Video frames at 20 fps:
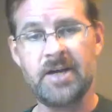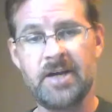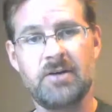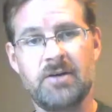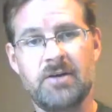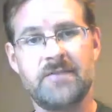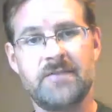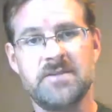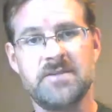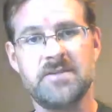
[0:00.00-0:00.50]

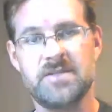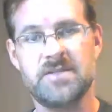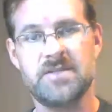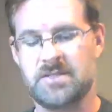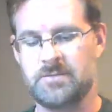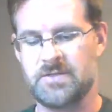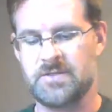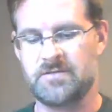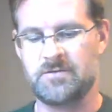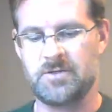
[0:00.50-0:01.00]
graphing
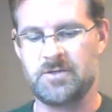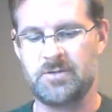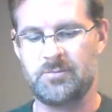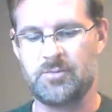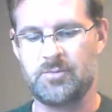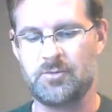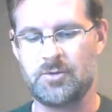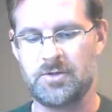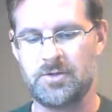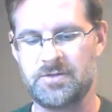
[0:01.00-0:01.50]
system is very
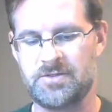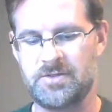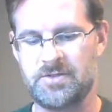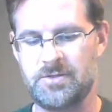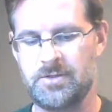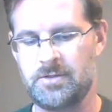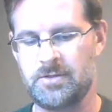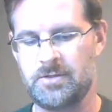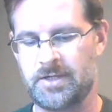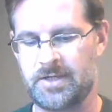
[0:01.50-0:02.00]
important to
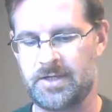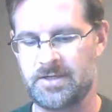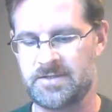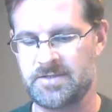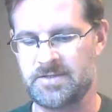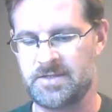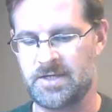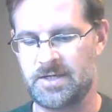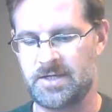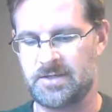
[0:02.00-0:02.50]
you, like I
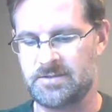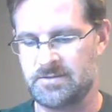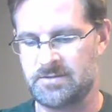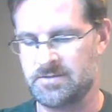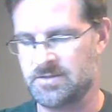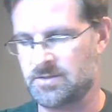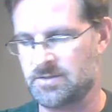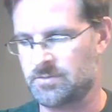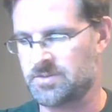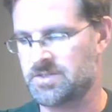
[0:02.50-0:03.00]
said.
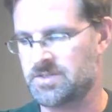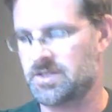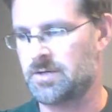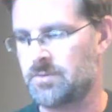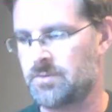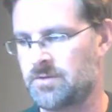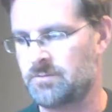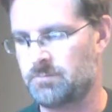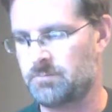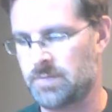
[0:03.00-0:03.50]
So we'll start
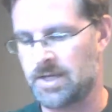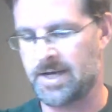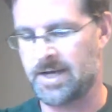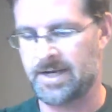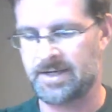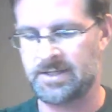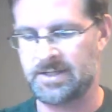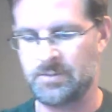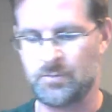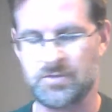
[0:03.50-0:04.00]
with
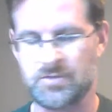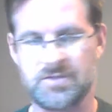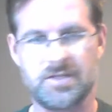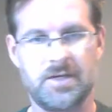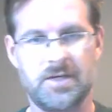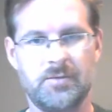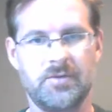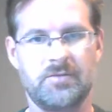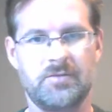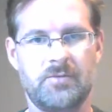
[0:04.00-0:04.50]
black and then we'll
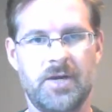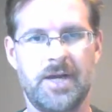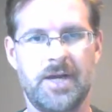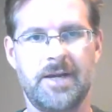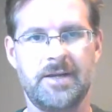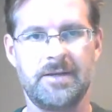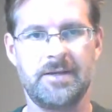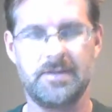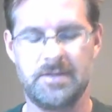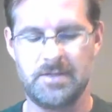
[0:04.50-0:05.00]
start with
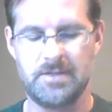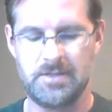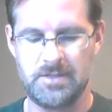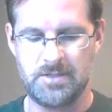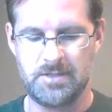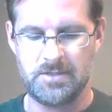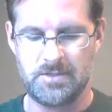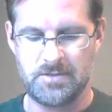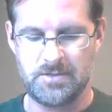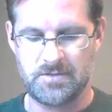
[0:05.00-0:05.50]
red.
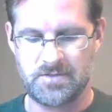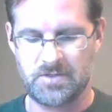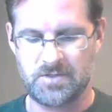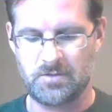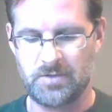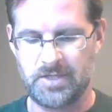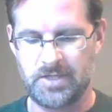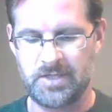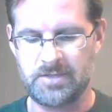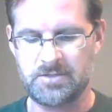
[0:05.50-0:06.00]
So
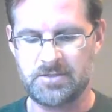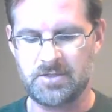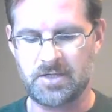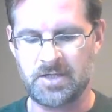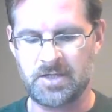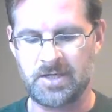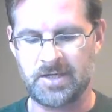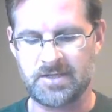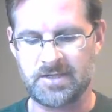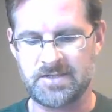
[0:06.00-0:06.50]
it
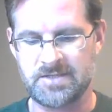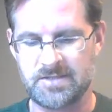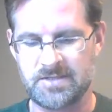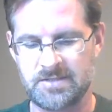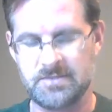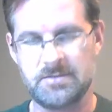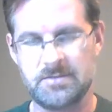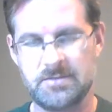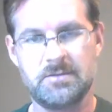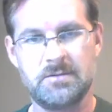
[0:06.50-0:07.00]

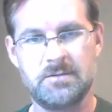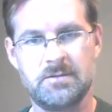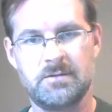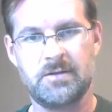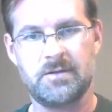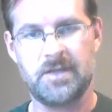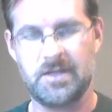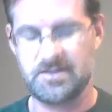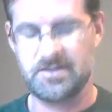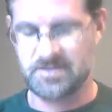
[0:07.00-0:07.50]
interconnects,
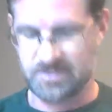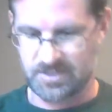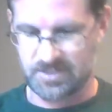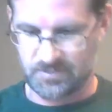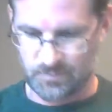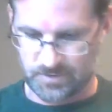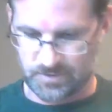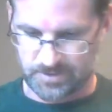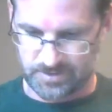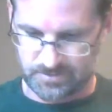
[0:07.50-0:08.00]
okay, it's
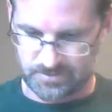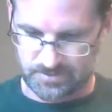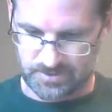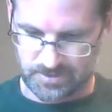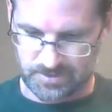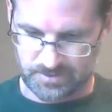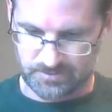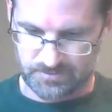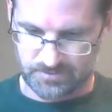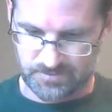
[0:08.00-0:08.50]
sine
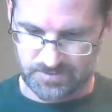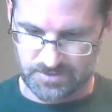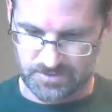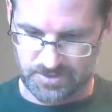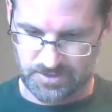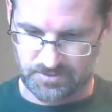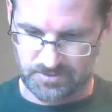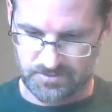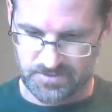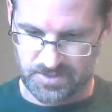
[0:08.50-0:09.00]
angles and
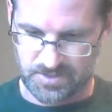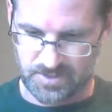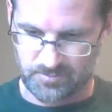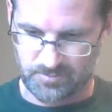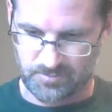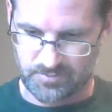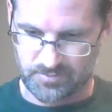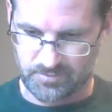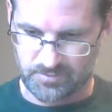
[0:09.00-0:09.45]
it goes up.